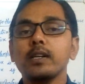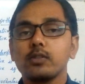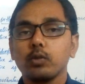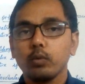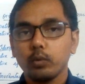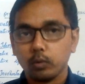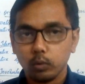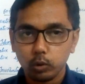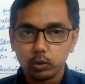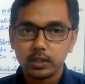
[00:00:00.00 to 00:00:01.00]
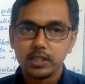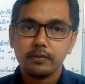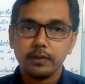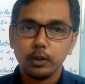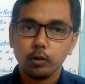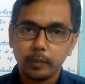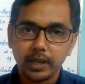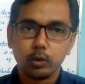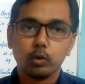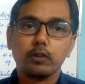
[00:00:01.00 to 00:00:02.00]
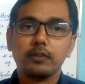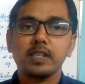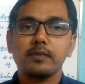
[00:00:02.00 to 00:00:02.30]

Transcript: So go through this video, make a note of this